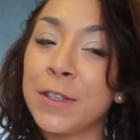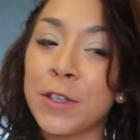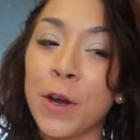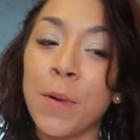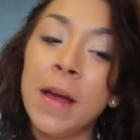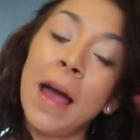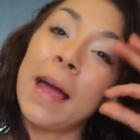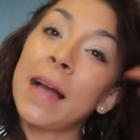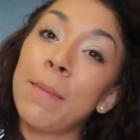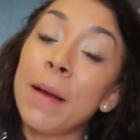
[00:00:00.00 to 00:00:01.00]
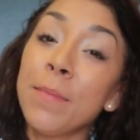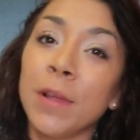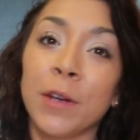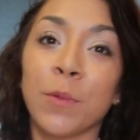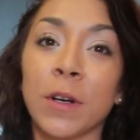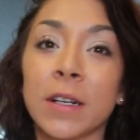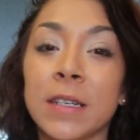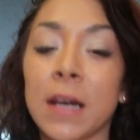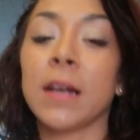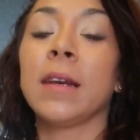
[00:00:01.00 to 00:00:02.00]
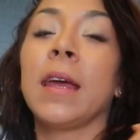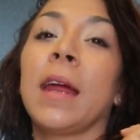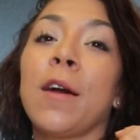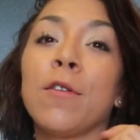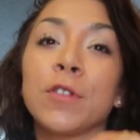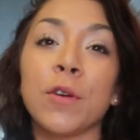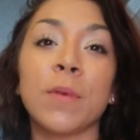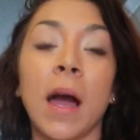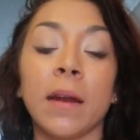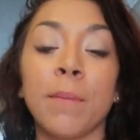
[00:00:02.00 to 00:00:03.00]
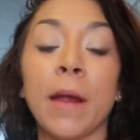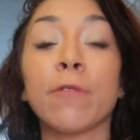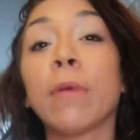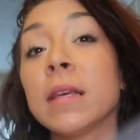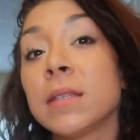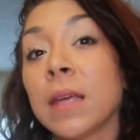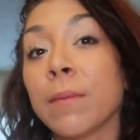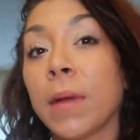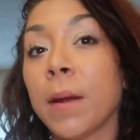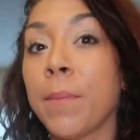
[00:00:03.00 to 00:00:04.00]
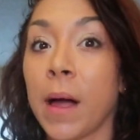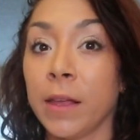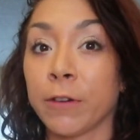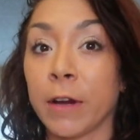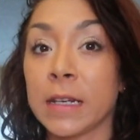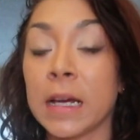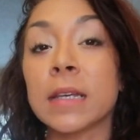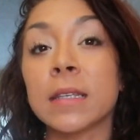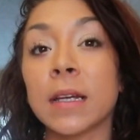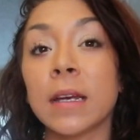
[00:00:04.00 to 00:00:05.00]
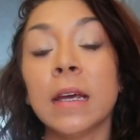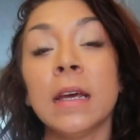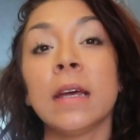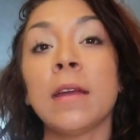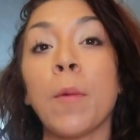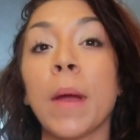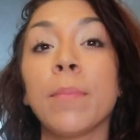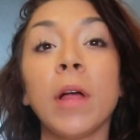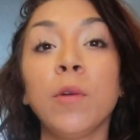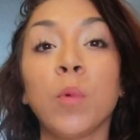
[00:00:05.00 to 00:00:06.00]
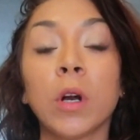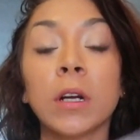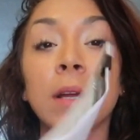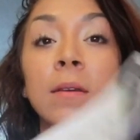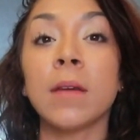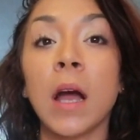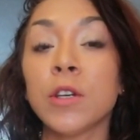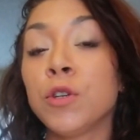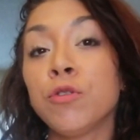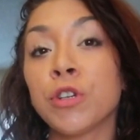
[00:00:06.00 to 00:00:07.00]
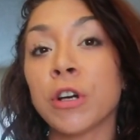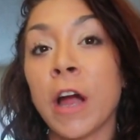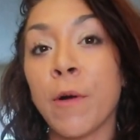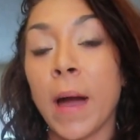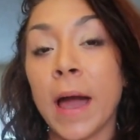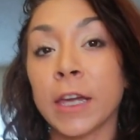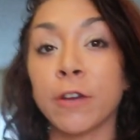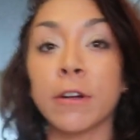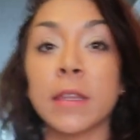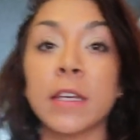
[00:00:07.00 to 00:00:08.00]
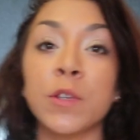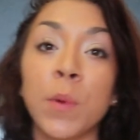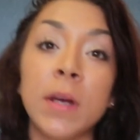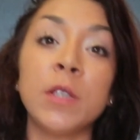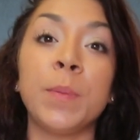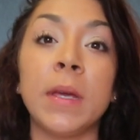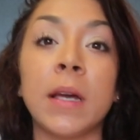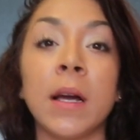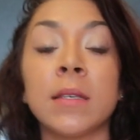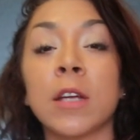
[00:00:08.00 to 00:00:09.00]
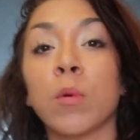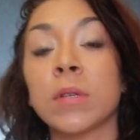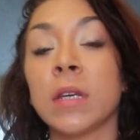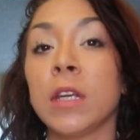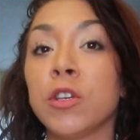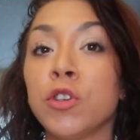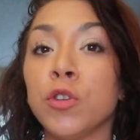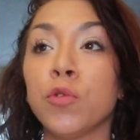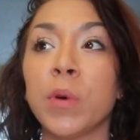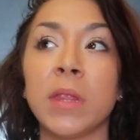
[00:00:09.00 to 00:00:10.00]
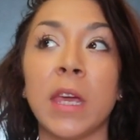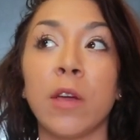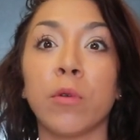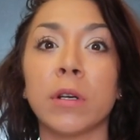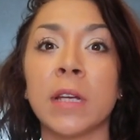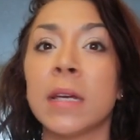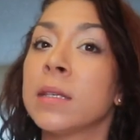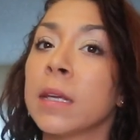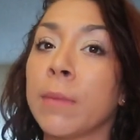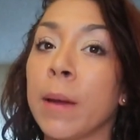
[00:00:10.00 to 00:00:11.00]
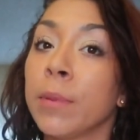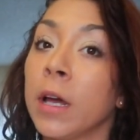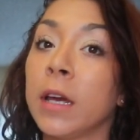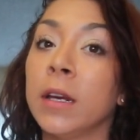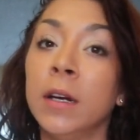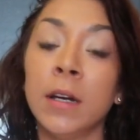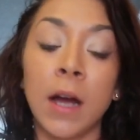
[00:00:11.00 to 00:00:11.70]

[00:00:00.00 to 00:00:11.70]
So I got my blood work done and I also got my resting metabolic rate tested. Now my blood work, not too sure how accurate this was because there was an issue when they were testing my blood.